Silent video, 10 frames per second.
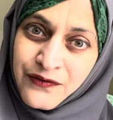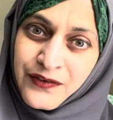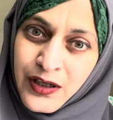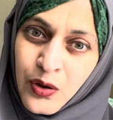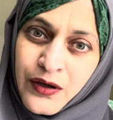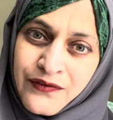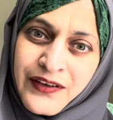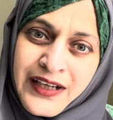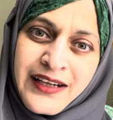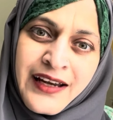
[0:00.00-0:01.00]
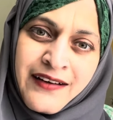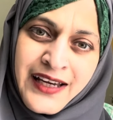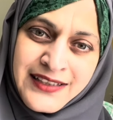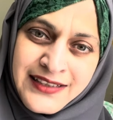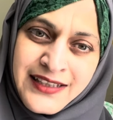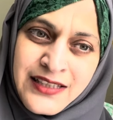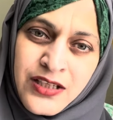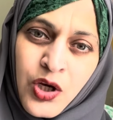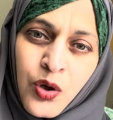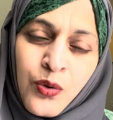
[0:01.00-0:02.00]
a conflict arises,
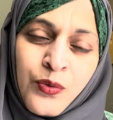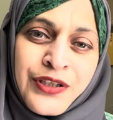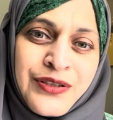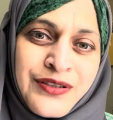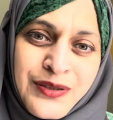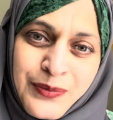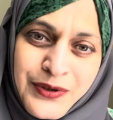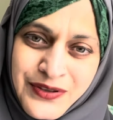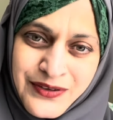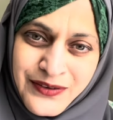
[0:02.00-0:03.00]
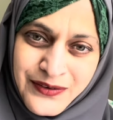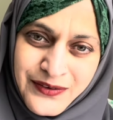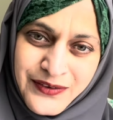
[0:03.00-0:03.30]
what you're supposed to do.